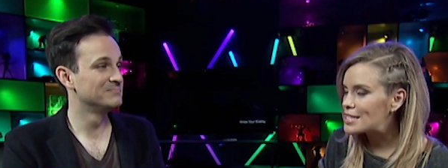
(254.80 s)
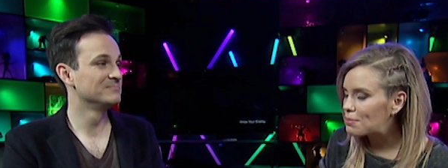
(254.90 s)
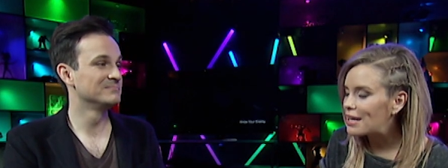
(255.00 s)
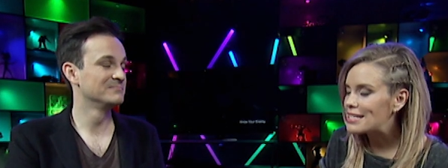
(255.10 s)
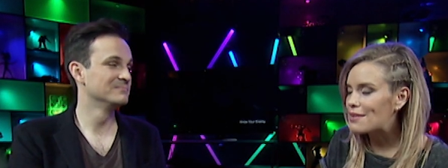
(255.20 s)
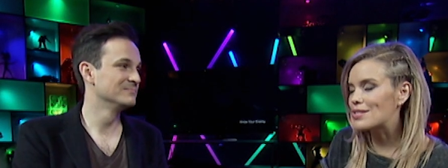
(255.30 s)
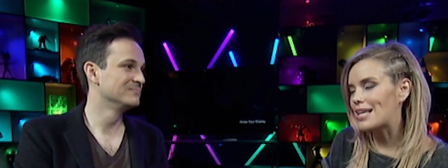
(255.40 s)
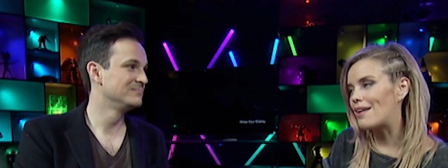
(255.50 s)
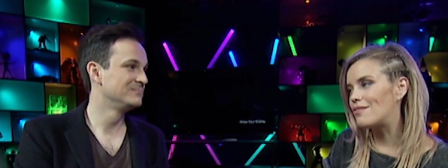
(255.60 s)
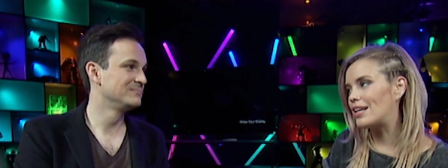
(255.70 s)
Speaker 1: to play devil's
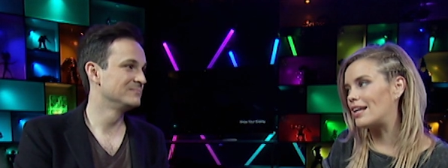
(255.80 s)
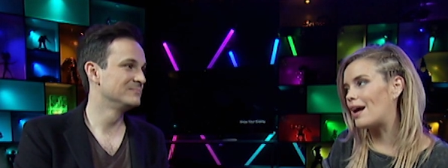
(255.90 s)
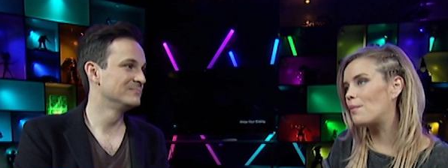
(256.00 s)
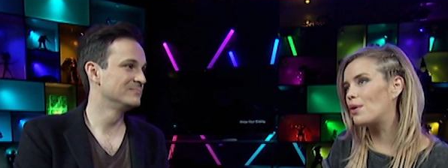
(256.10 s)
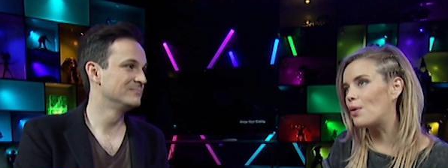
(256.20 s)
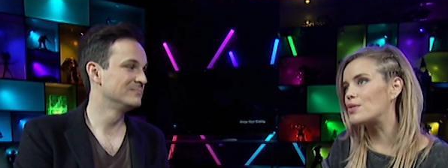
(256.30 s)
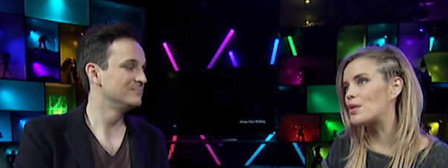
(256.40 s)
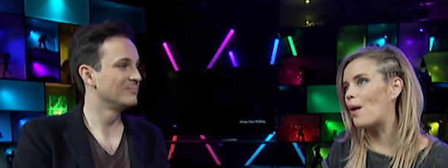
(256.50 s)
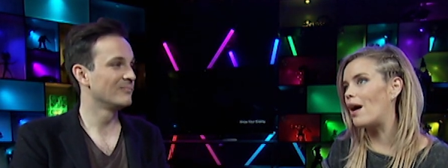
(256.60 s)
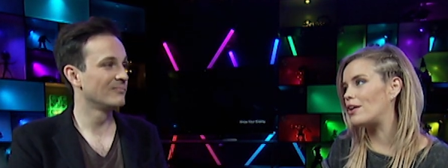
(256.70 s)
advocate, I would
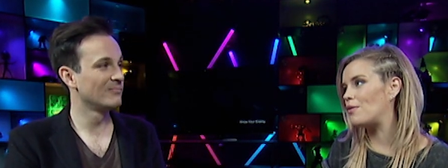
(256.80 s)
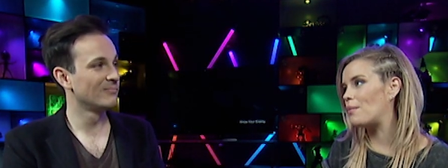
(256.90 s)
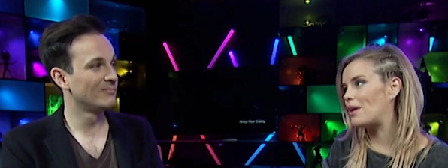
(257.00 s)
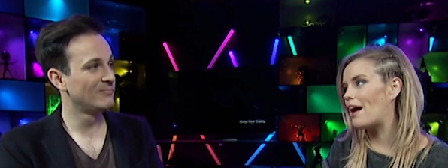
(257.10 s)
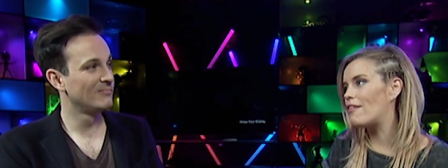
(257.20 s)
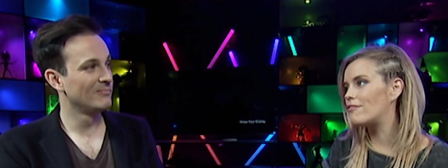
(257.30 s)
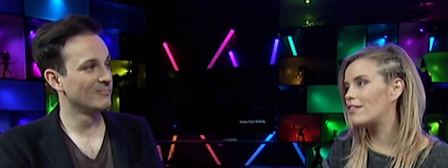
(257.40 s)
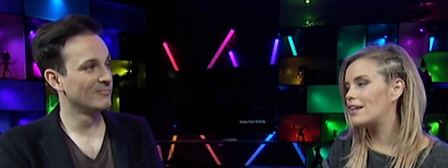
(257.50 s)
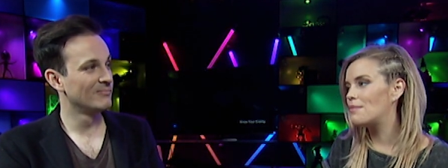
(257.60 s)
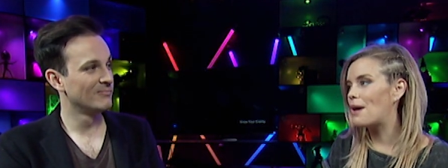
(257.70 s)
also argue that we have
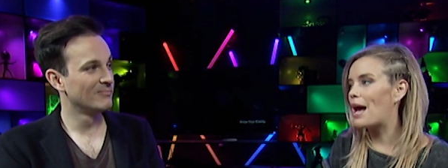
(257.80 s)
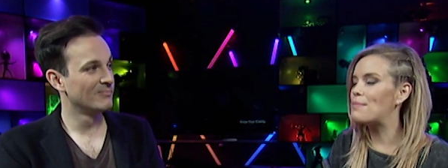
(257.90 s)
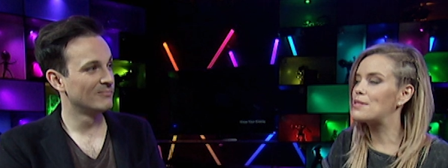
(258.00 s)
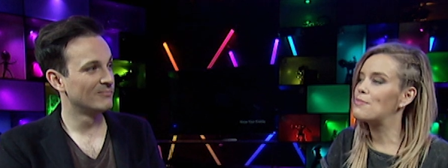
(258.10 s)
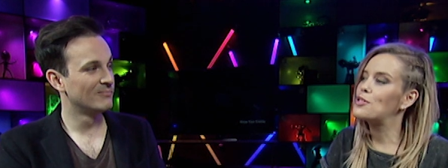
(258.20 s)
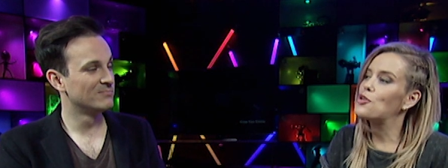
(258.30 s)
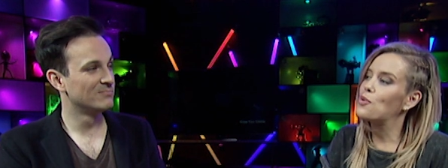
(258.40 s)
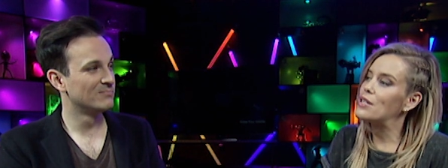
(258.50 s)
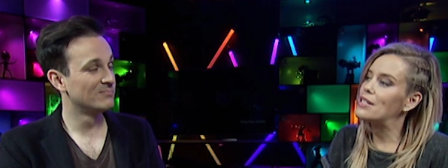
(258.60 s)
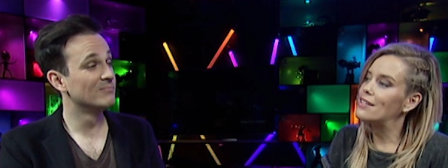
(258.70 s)
perhaps
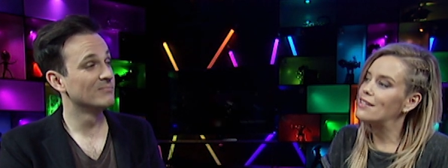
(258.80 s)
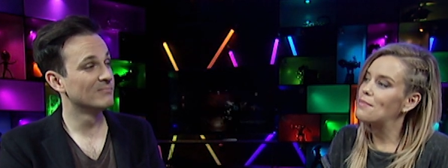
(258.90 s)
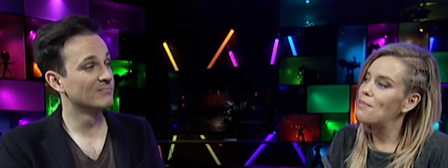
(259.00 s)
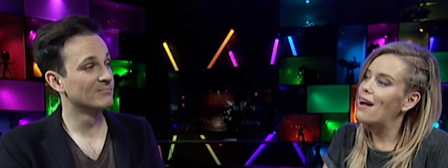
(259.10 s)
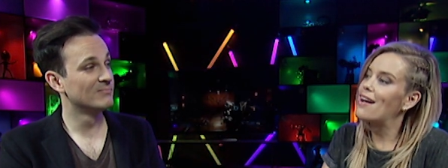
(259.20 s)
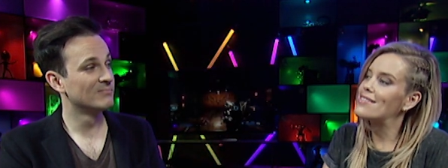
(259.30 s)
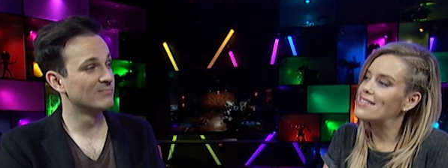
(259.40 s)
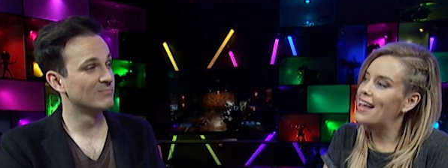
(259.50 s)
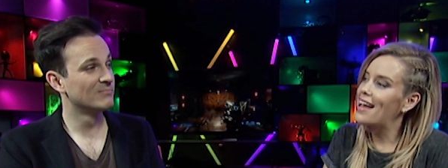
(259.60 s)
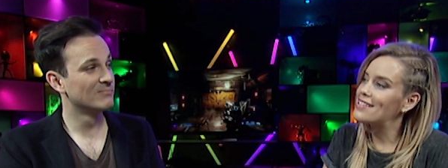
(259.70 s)
matured
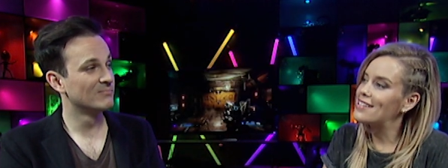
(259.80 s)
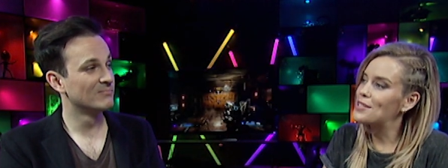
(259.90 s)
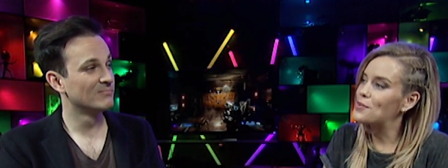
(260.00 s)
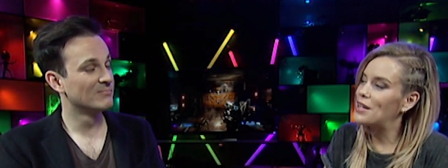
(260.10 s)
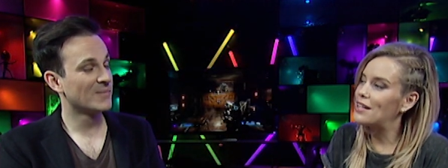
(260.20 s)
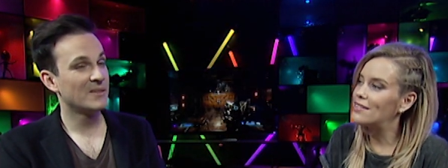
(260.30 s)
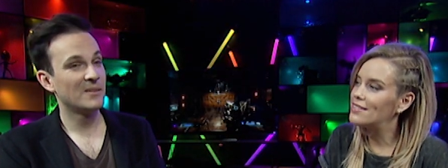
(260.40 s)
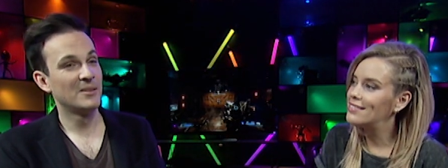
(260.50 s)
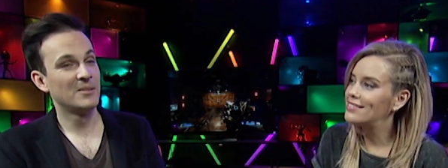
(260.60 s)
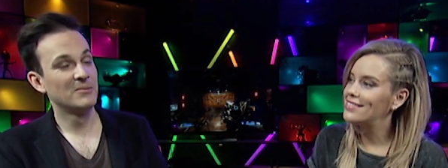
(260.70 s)
past that
Speaker 2: as well.
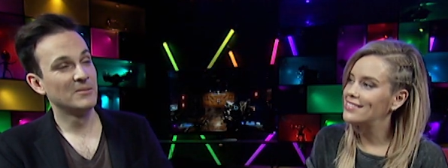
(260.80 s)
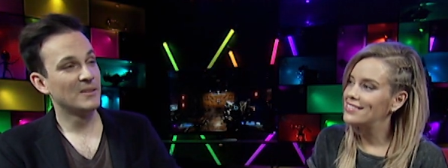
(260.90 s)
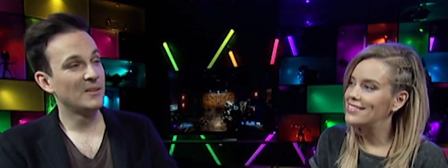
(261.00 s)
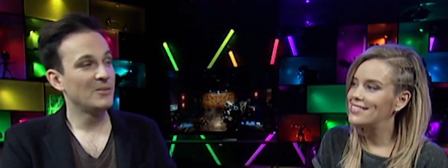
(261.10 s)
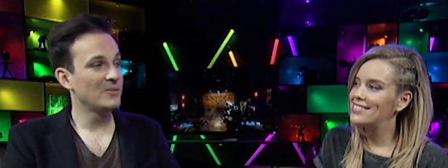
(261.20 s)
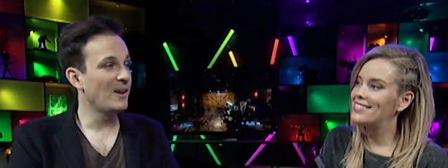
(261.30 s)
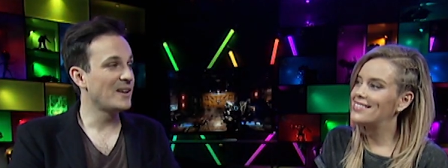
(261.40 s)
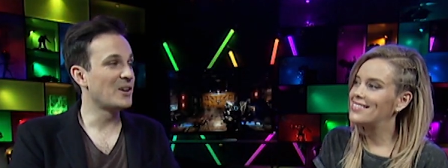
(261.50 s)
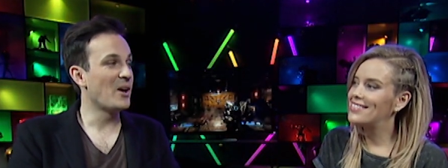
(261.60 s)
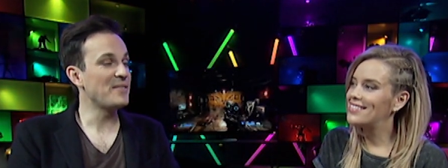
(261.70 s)

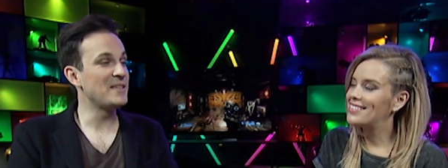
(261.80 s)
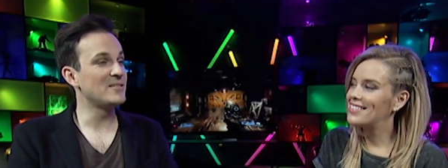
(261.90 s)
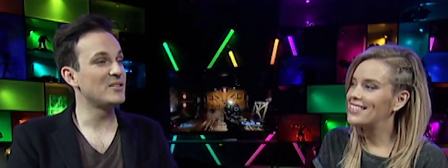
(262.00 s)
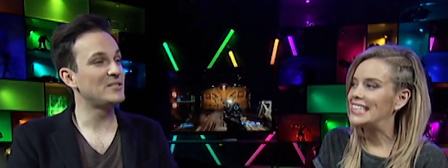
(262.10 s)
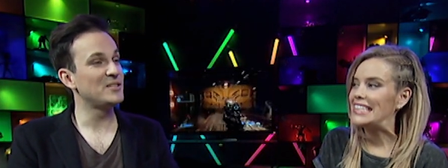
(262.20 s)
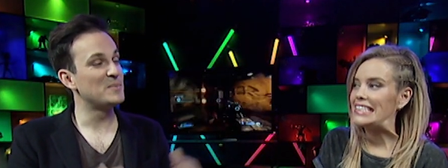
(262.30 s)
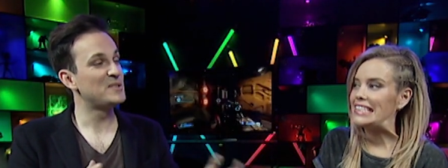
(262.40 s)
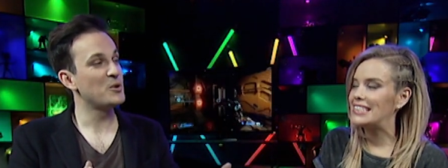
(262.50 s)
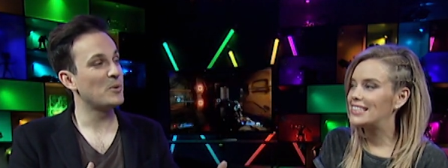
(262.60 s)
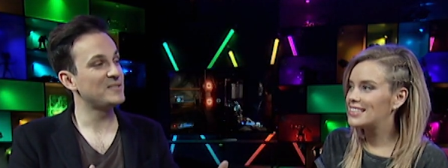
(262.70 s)
I don't know, I think this is
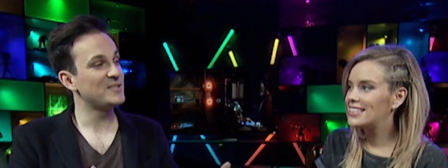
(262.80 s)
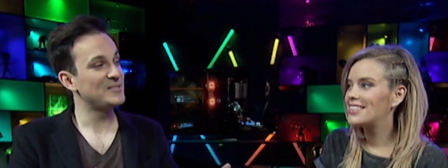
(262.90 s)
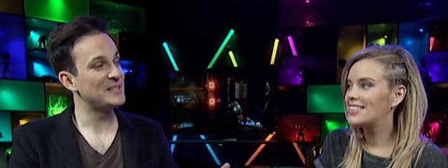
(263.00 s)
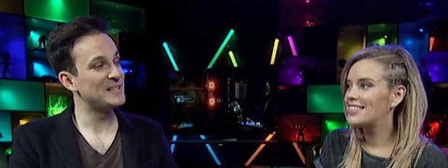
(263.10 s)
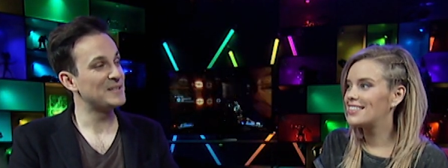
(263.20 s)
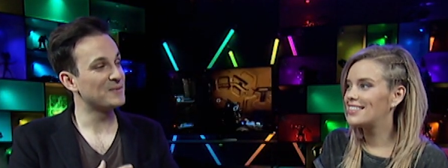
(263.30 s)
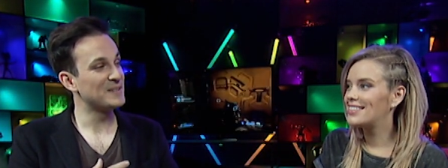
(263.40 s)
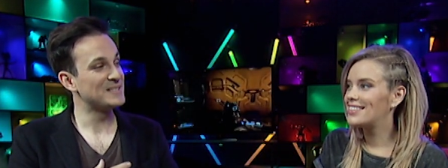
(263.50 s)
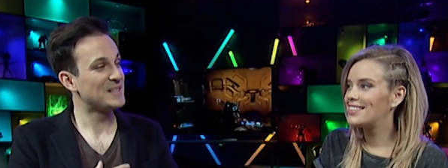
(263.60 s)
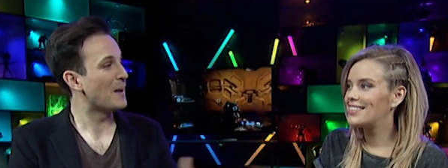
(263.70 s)
mature just in a
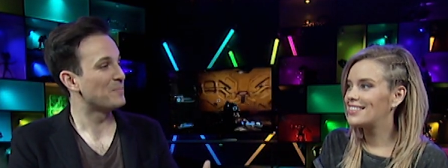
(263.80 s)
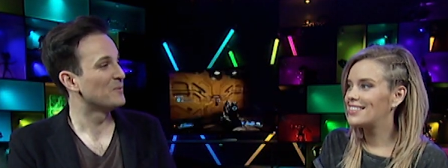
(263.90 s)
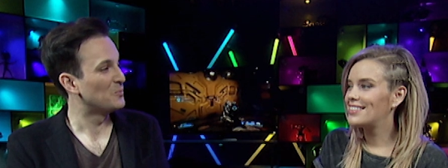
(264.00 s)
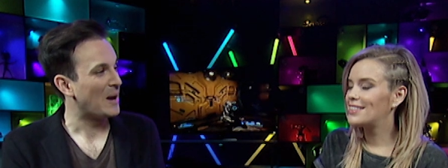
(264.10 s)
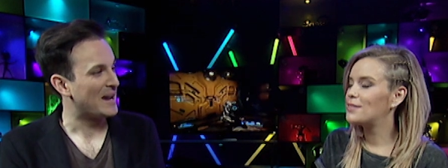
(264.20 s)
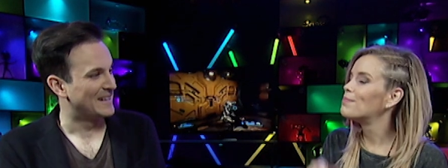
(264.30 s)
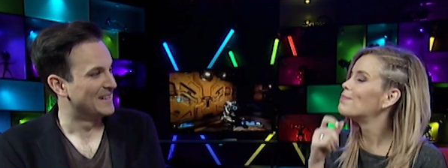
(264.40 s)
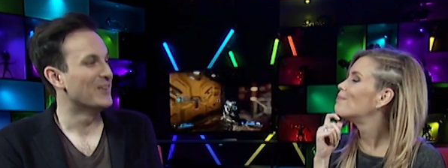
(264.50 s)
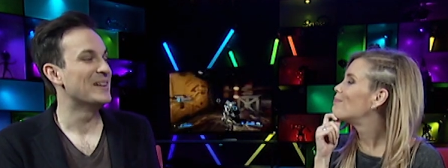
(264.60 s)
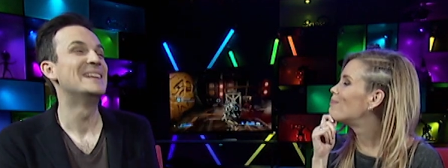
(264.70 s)
different type of way,
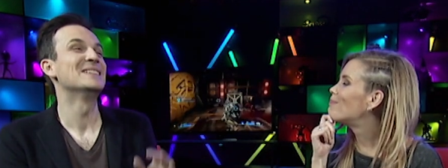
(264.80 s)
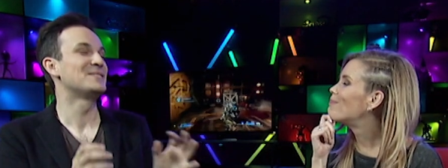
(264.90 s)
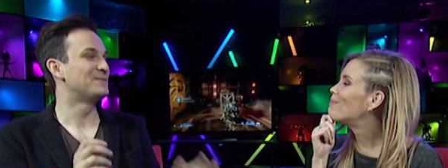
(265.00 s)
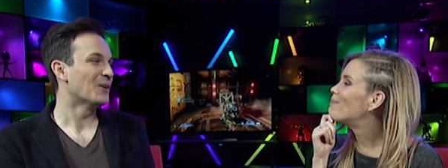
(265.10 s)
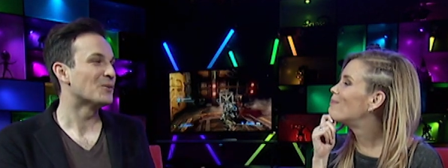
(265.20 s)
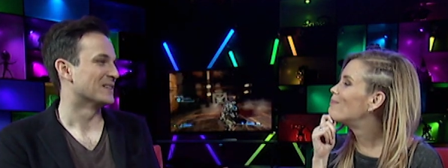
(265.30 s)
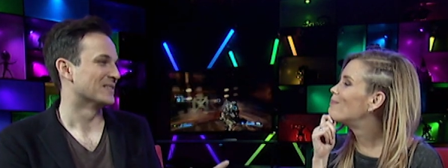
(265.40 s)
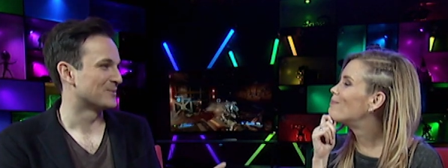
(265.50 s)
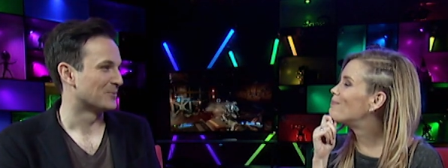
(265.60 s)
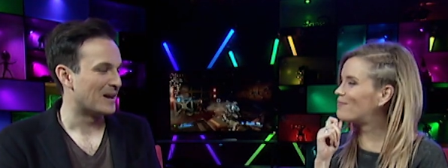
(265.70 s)
you know, in its
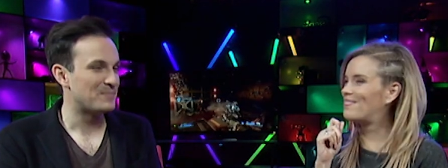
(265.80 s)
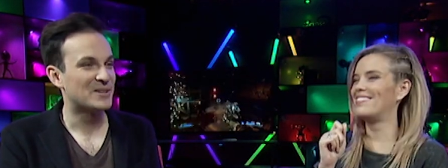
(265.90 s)
focus, right?